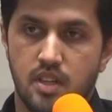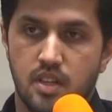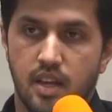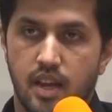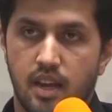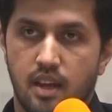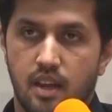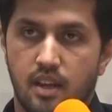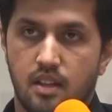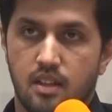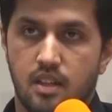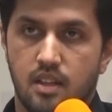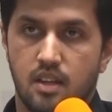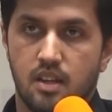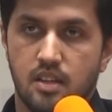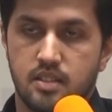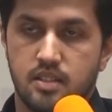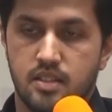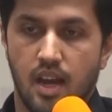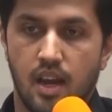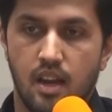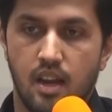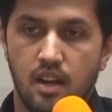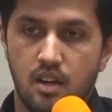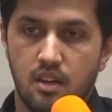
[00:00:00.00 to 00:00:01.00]
like the
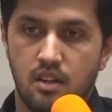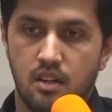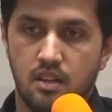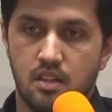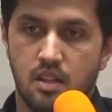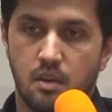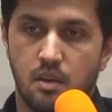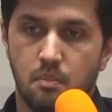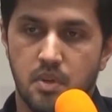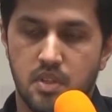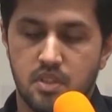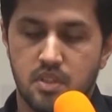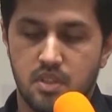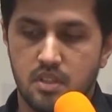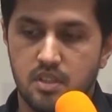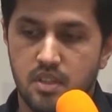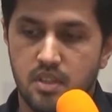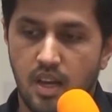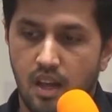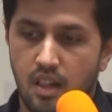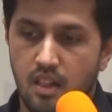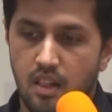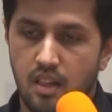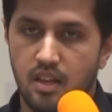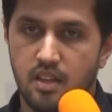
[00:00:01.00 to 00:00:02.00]
designer, the business
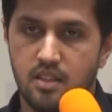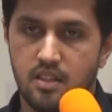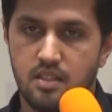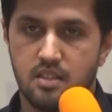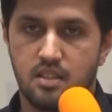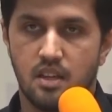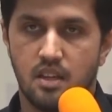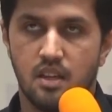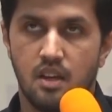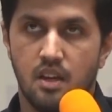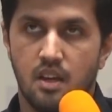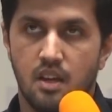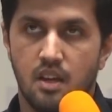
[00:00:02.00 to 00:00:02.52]
analyst,